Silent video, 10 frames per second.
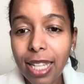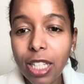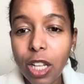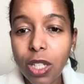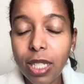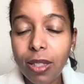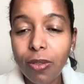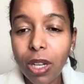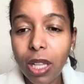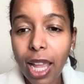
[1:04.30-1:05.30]
such as the
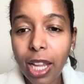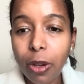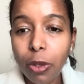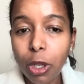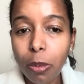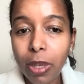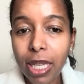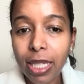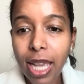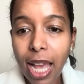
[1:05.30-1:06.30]
Vitiligo
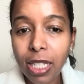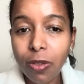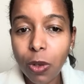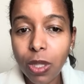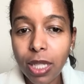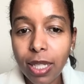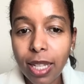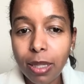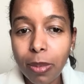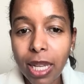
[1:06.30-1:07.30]
European Task Force
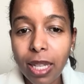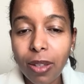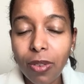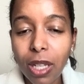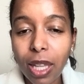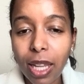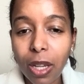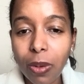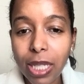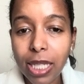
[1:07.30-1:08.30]
Assessment, the
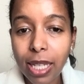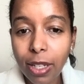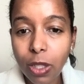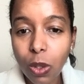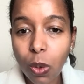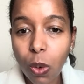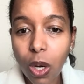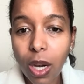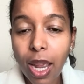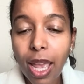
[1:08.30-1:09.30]
Vitiligo Extent
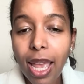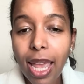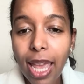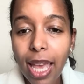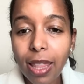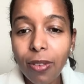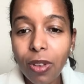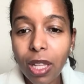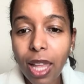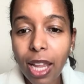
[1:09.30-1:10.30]
Score, and the
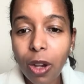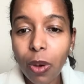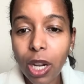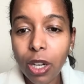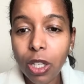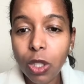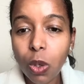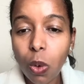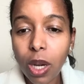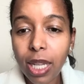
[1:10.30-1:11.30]
Vitiligo Area
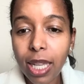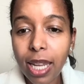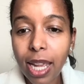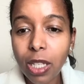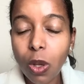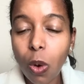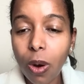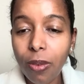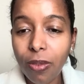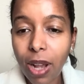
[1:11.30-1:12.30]
Scoring Index,
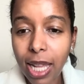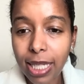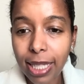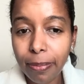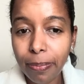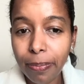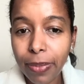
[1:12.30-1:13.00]
or V-VASI.